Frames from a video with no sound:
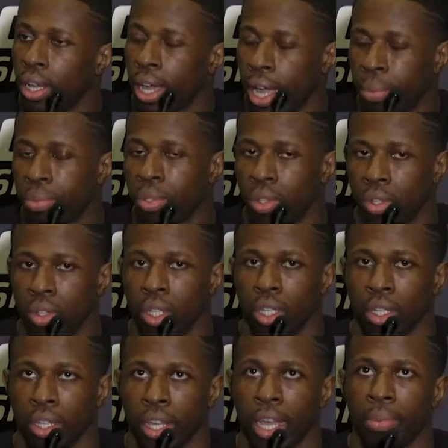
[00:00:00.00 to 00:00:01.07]
Absolutely,
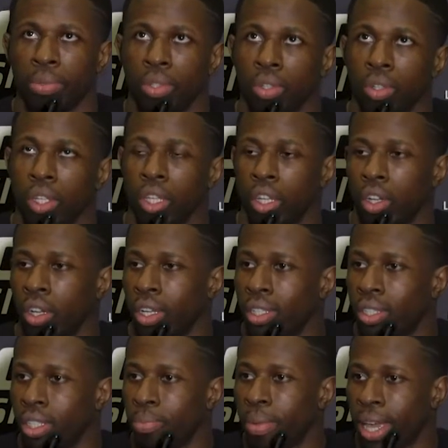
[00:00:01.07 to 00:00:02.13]
absolutely. You know,
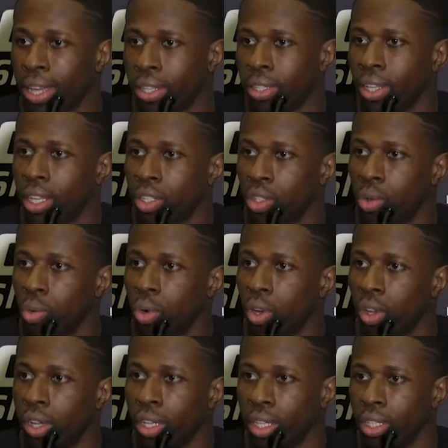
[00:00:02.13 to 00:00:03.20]
because his back is against the
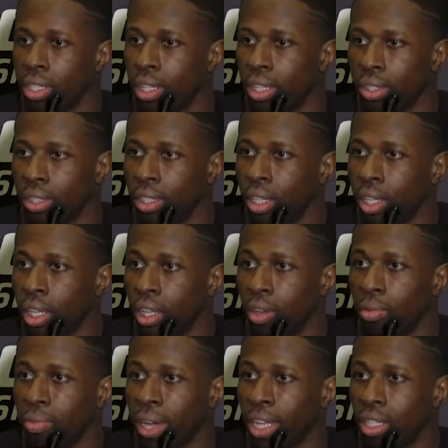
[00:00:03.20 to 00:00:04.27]
wall, and he's gonna, you know,
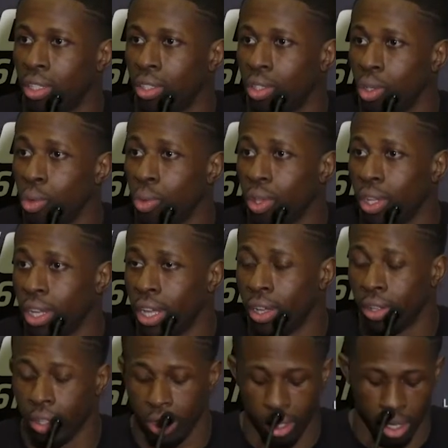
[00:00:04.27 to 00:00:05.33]
fight tooth and
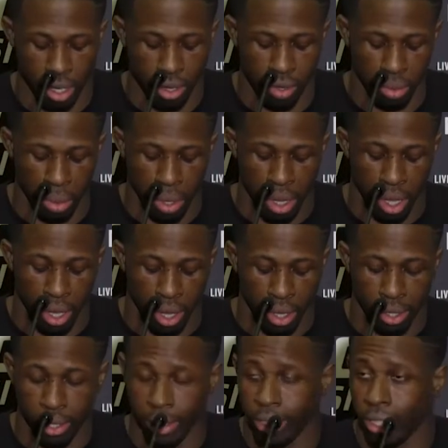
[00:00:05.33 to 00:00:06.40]
nail. You know,
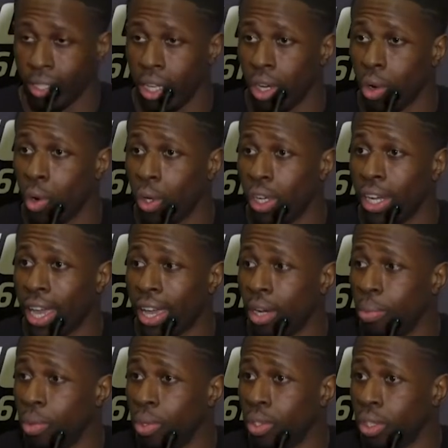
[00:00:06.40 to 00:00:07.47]
they say a cornered
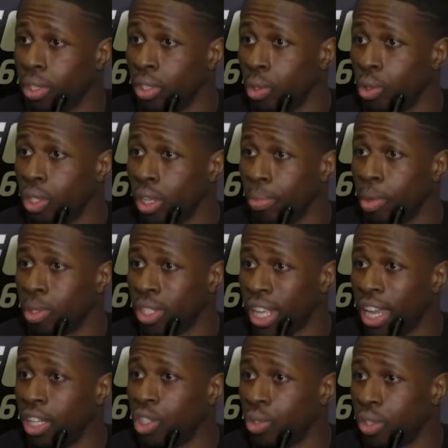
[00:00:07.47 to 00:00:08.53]
animal is usually the most
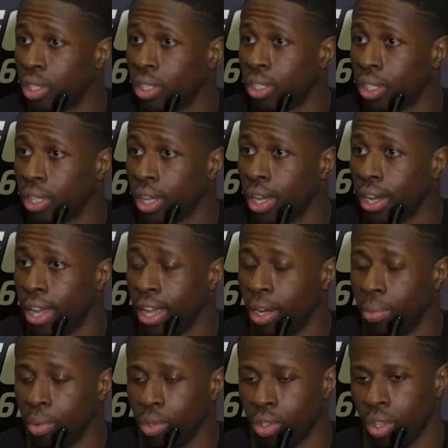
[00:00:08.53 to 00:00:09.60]
dangerous kind of
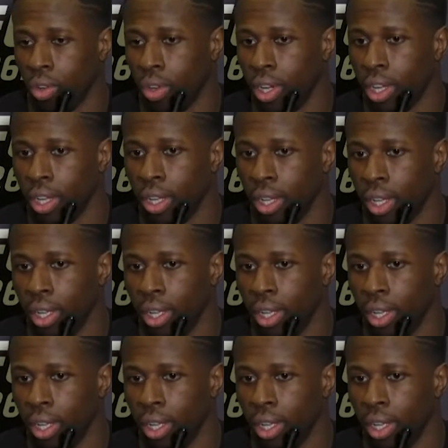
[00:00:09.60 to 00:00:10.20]
animal. So.